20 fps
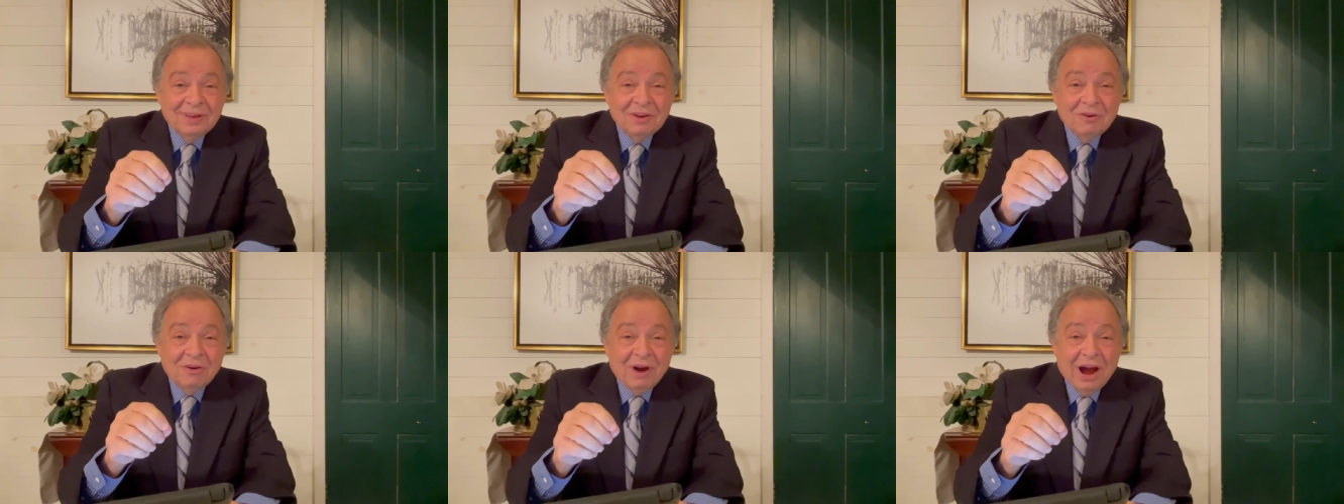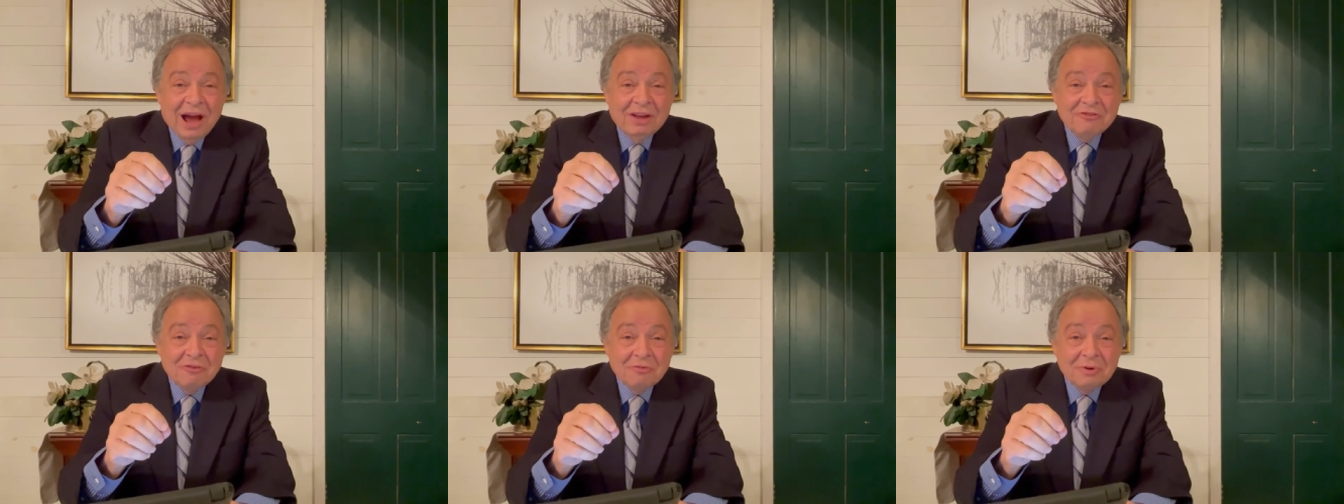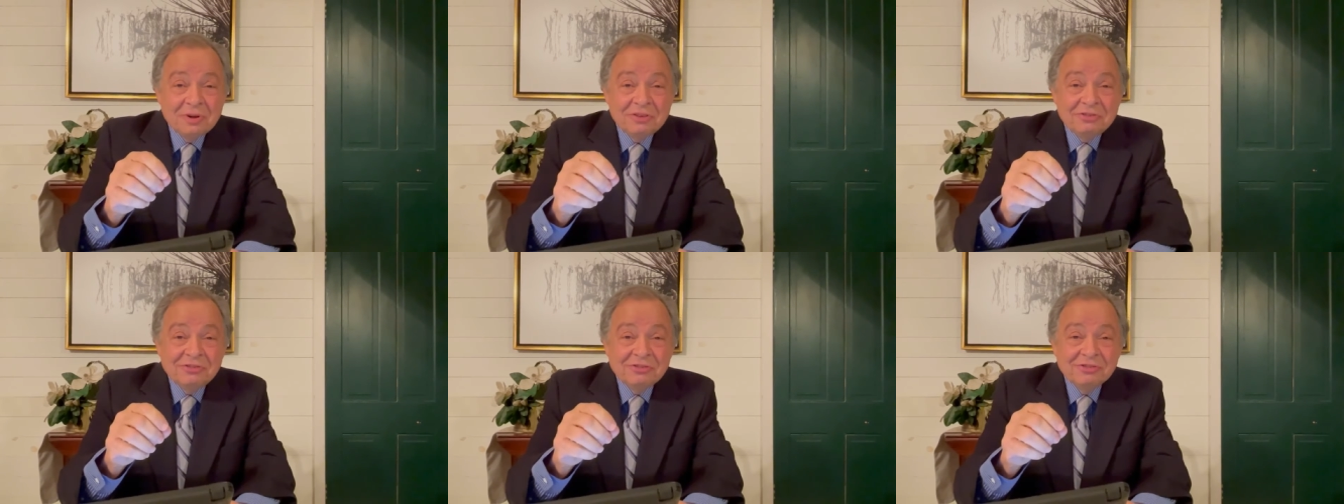
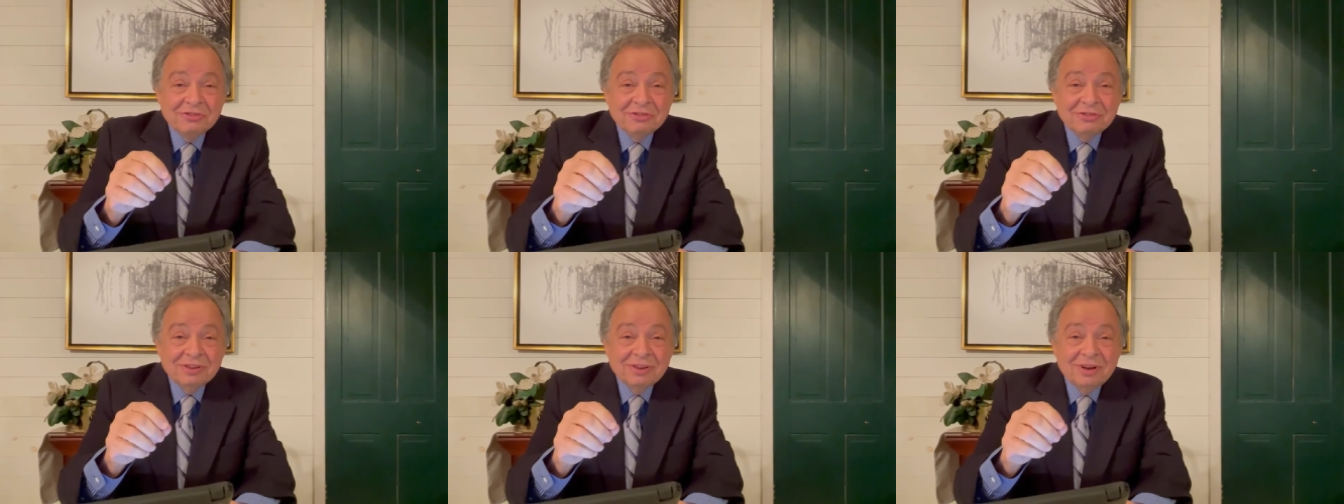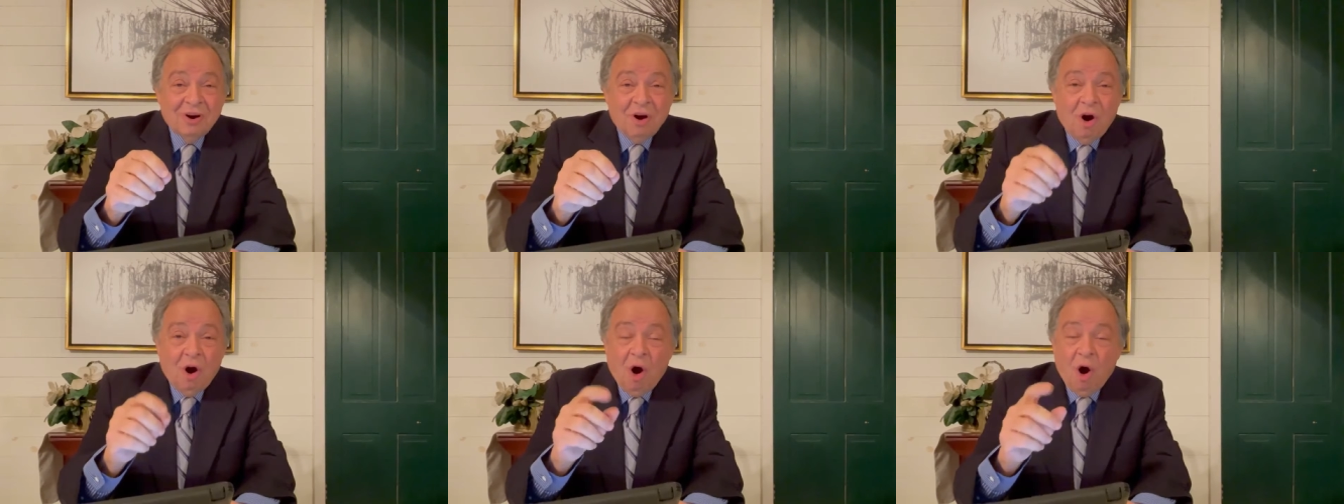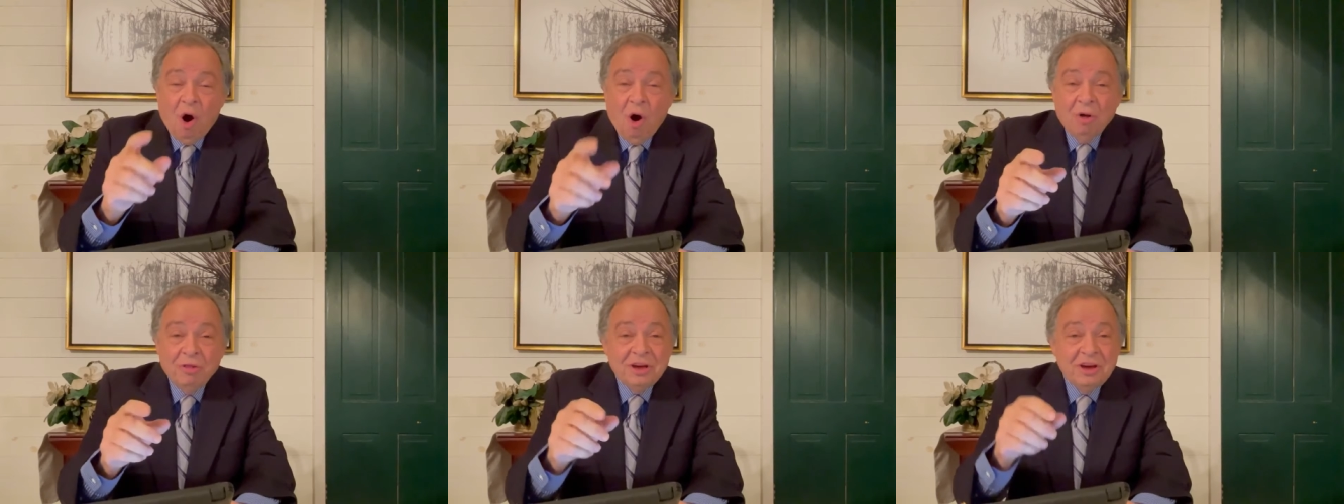graduates,
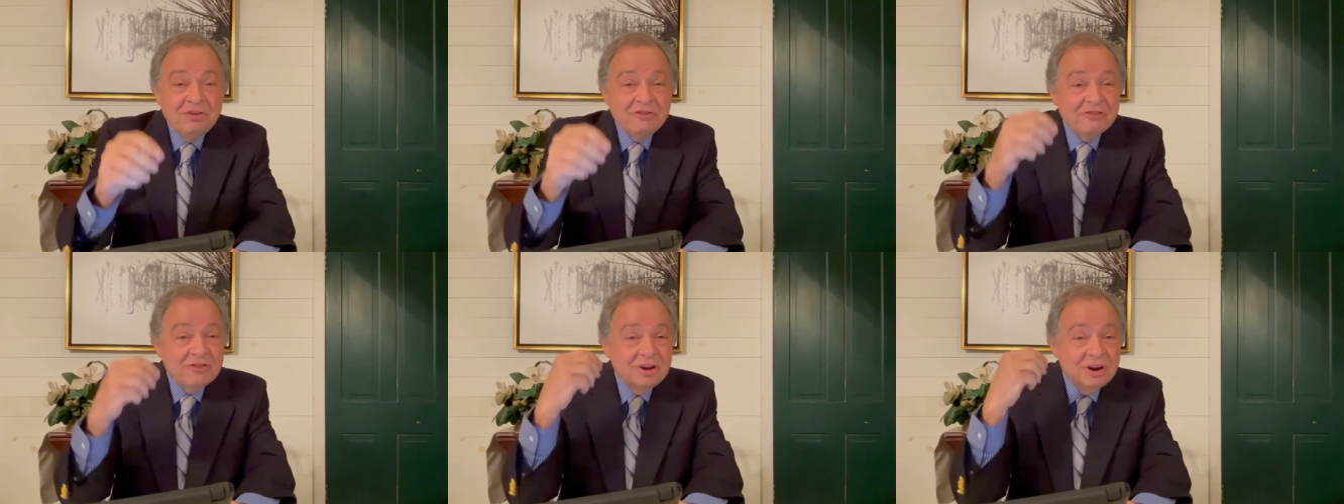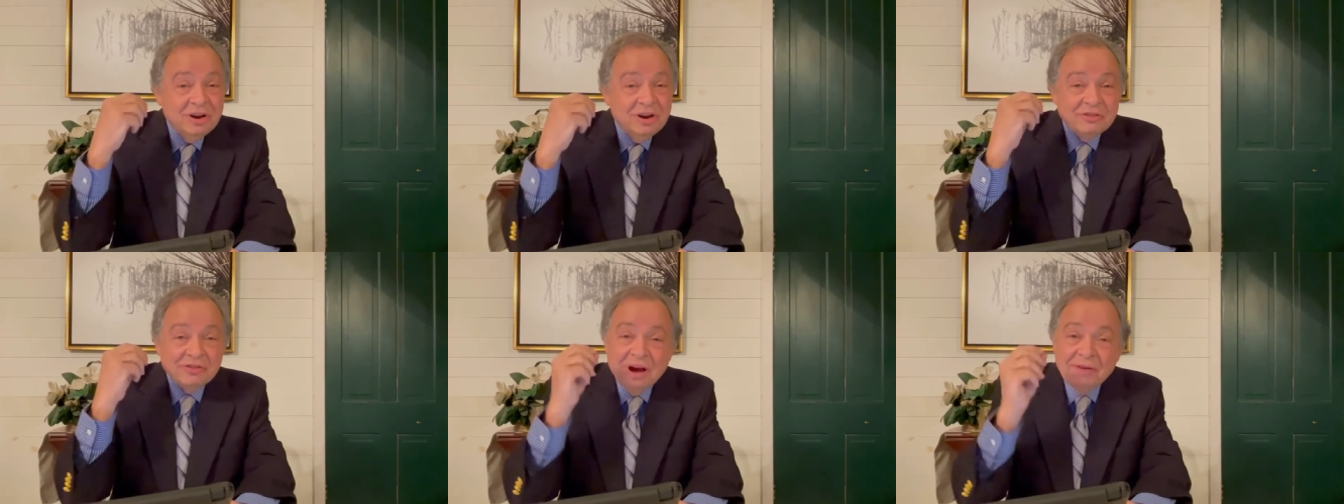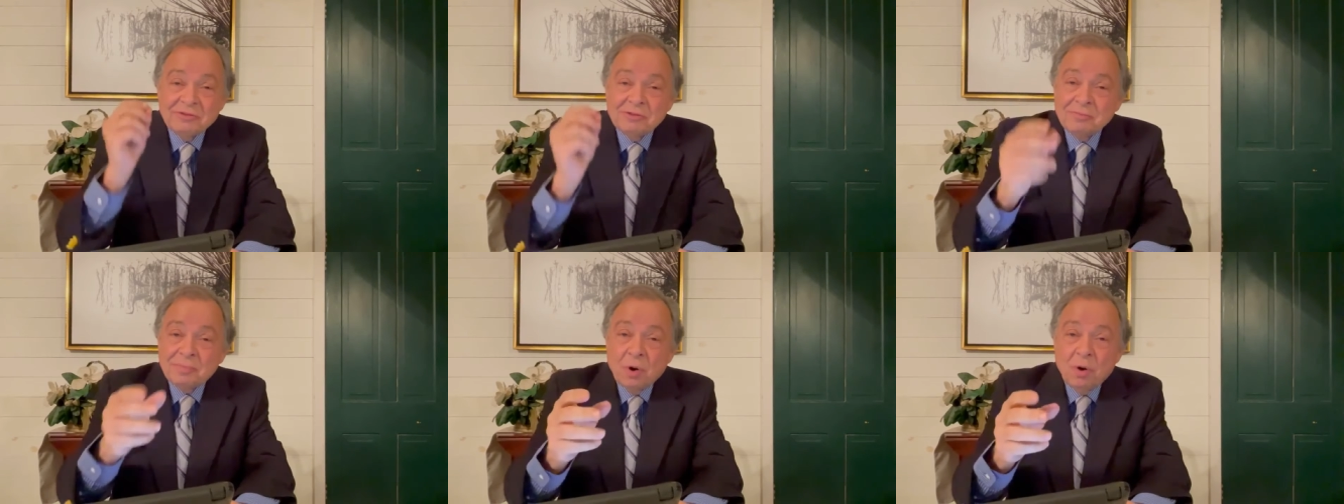all these years
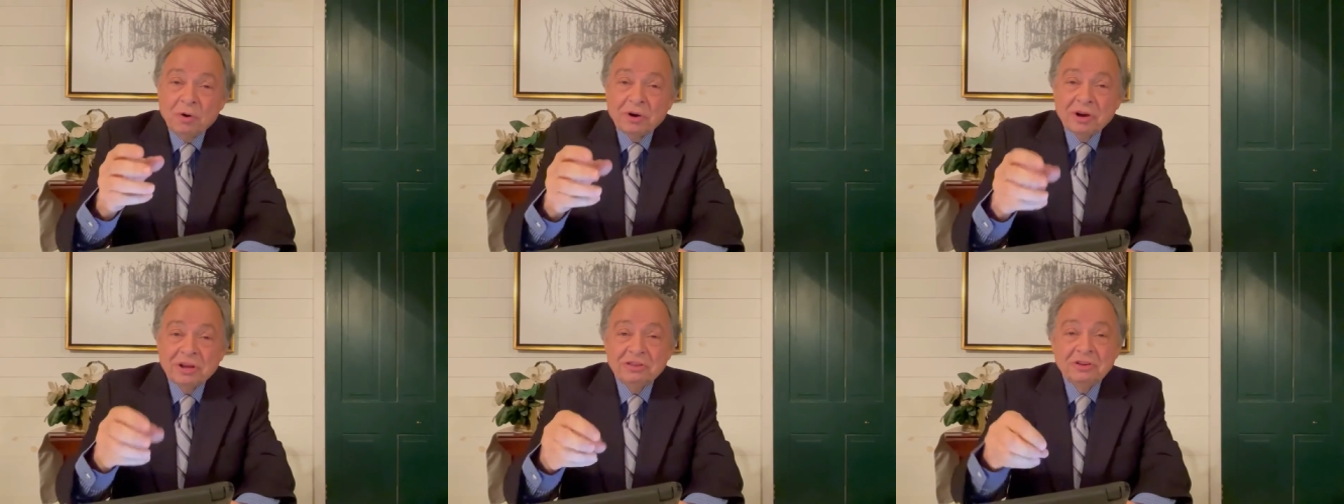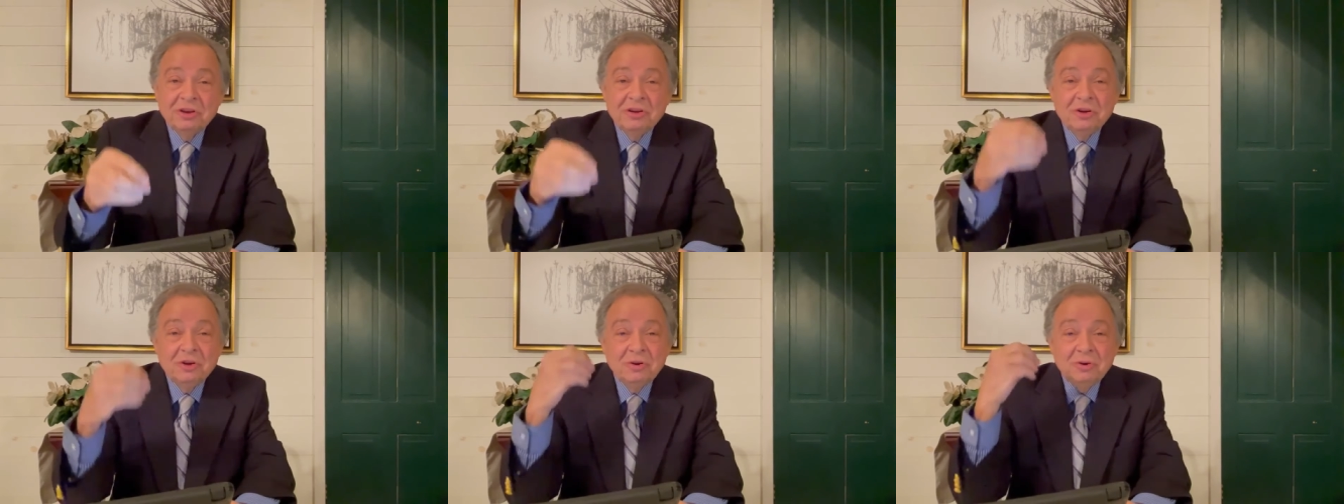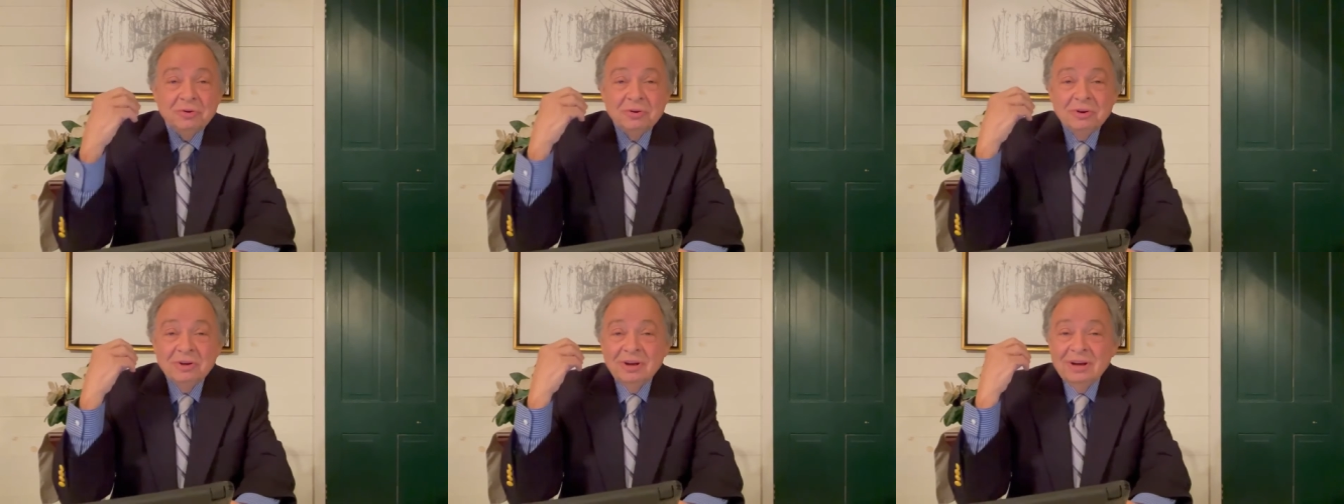I've spoken to you,